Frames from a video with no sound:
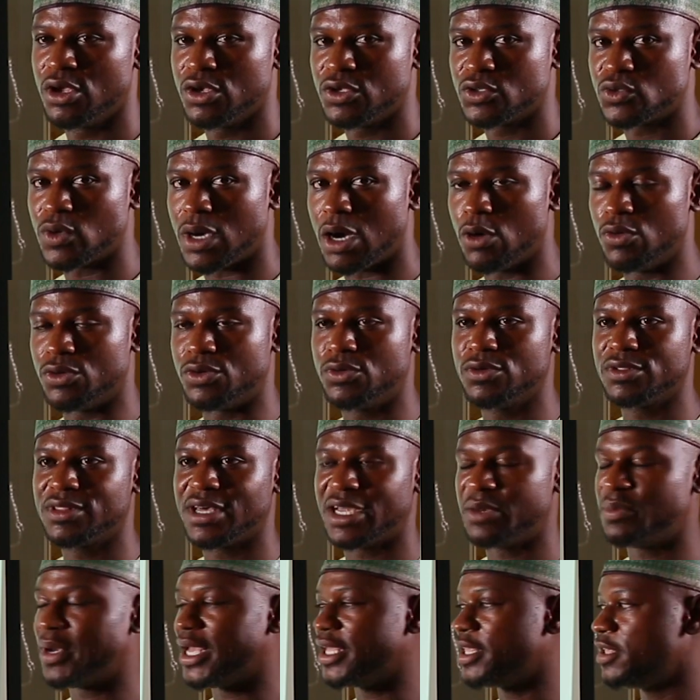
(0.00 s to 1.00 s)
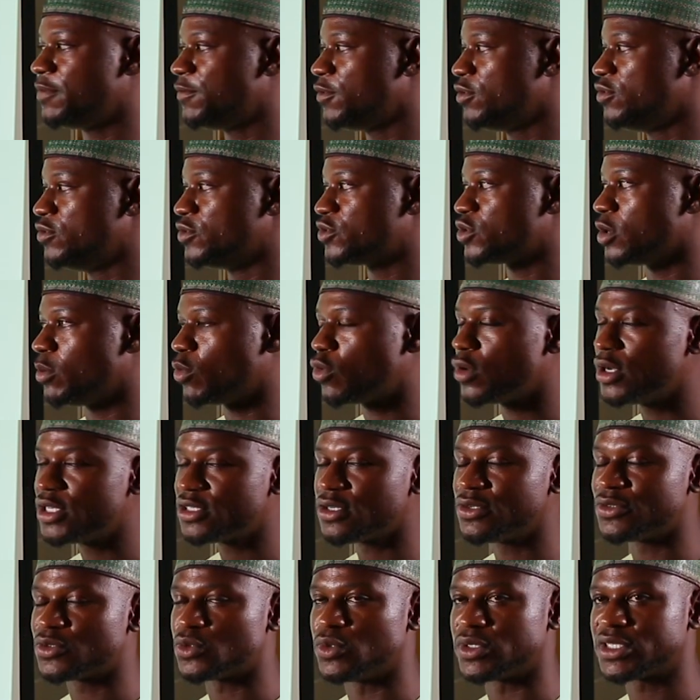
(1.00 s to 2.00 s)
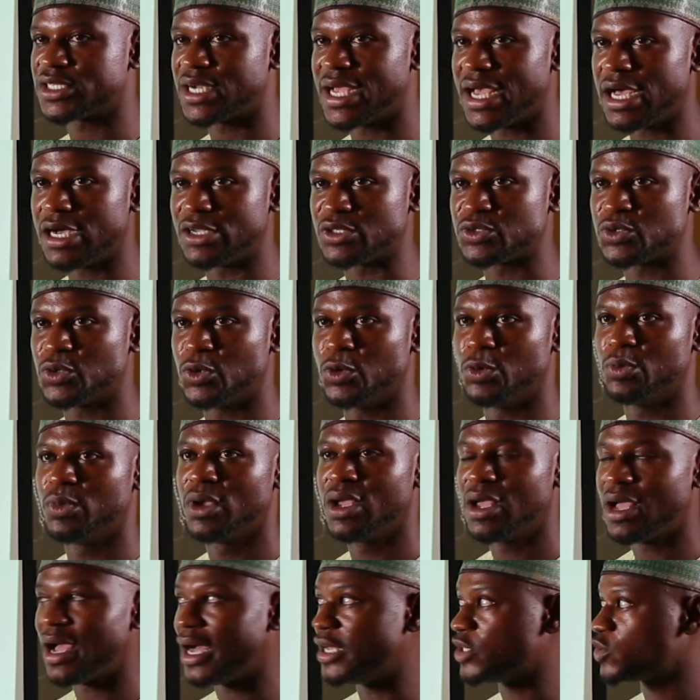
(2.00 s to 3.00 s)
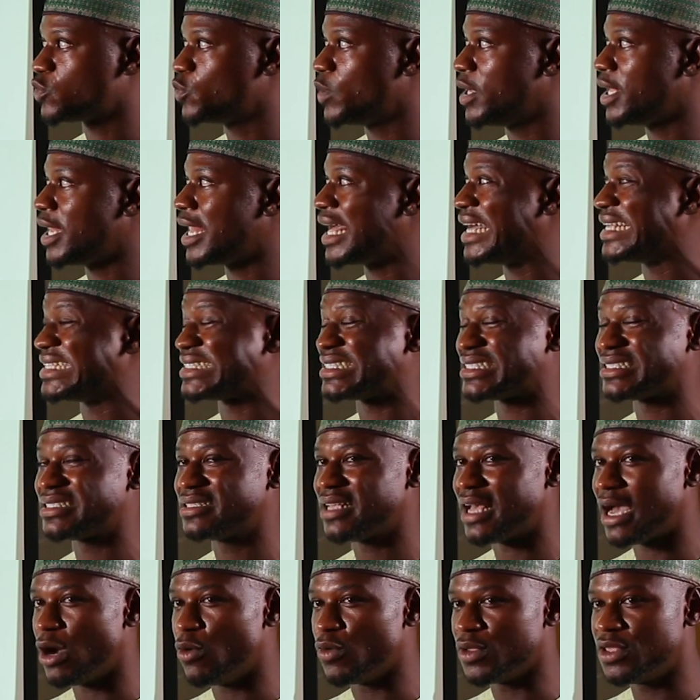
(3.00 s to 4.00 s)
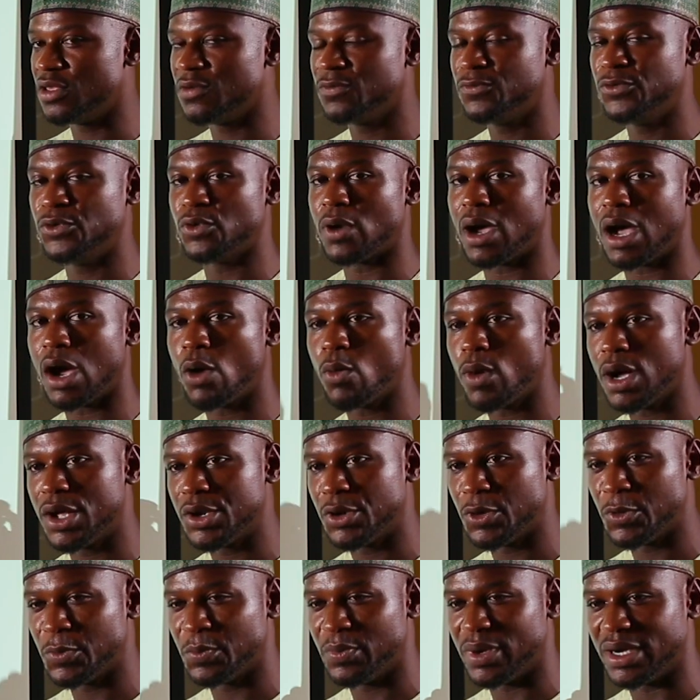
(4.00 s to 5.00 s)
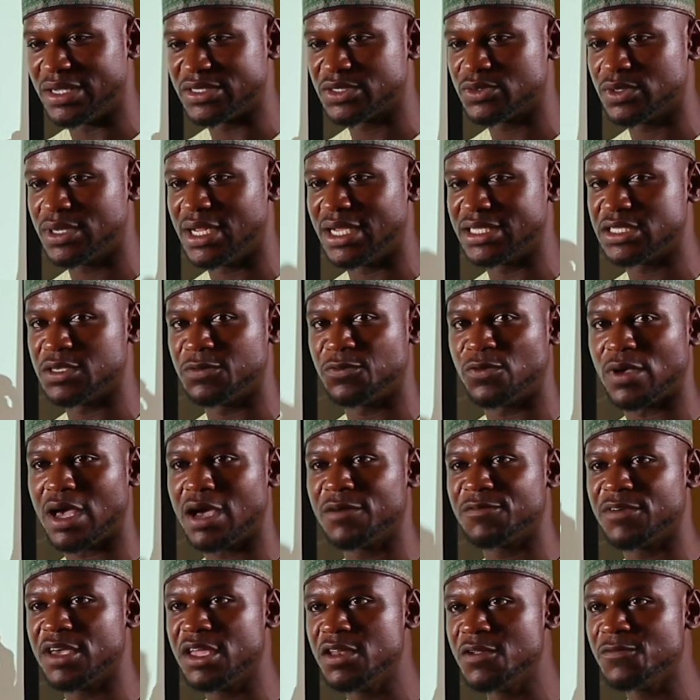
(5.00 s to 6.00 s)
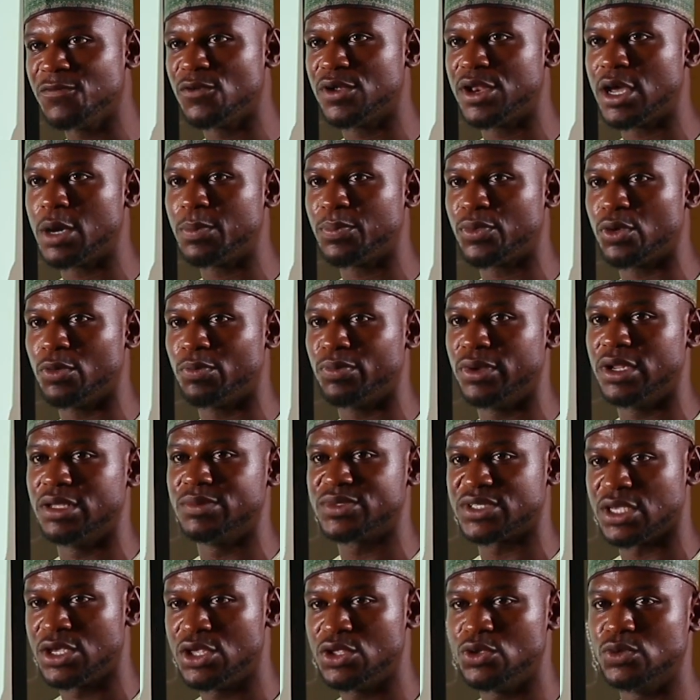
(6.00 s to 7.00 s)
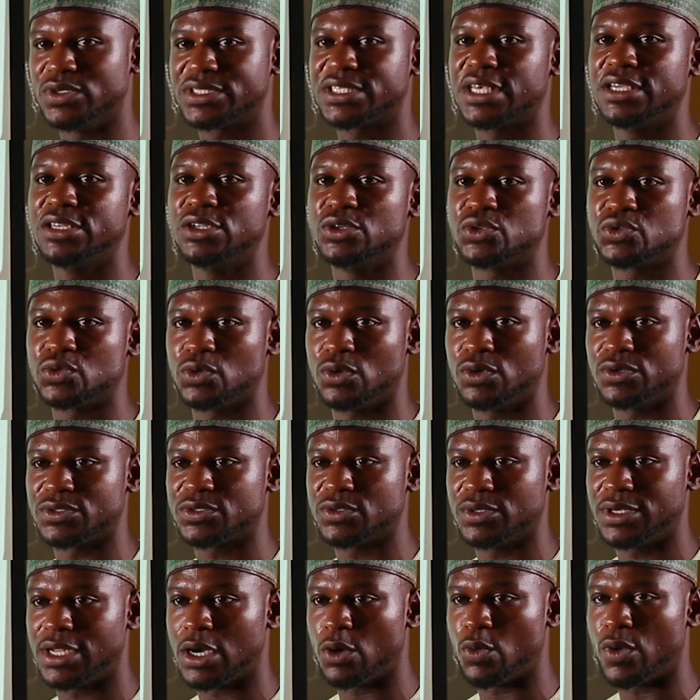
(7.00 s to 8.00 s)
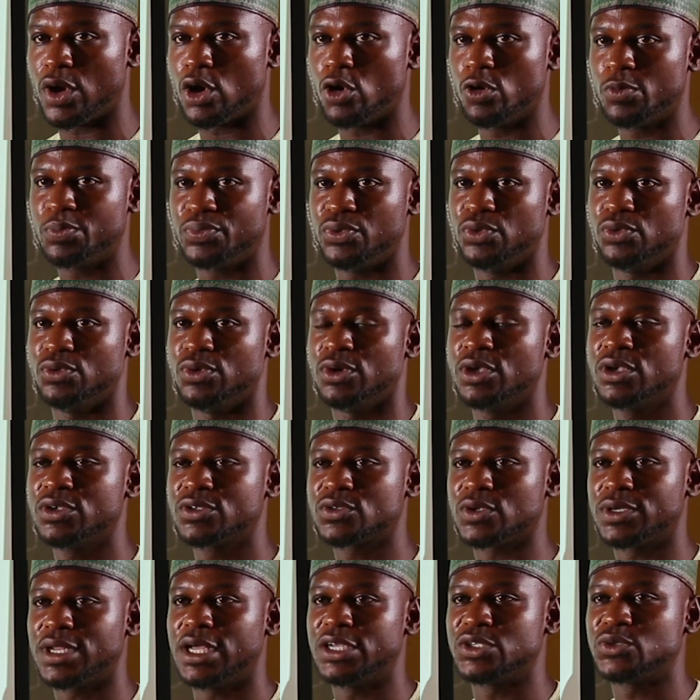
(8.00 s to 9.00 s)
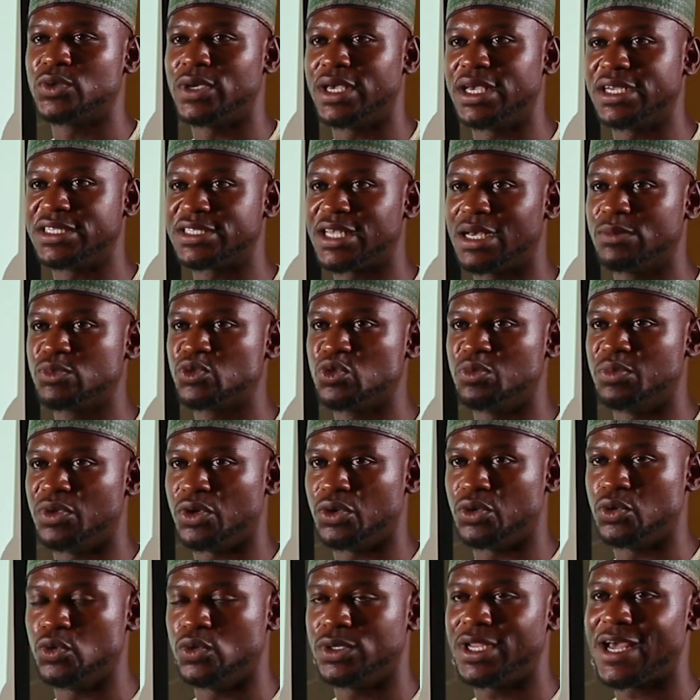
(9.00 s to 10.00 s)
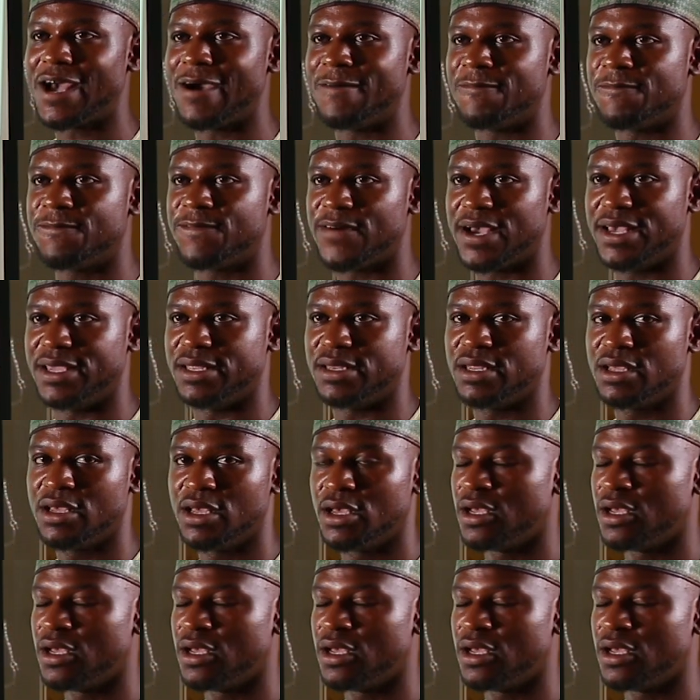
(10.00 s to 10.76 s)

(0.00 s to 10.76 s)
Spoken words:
So I will do that by giving you some questions to try at home, as well as I will give you our number so that if you have any further problems, you send it to us so that we help you so that your exams will be good and fine.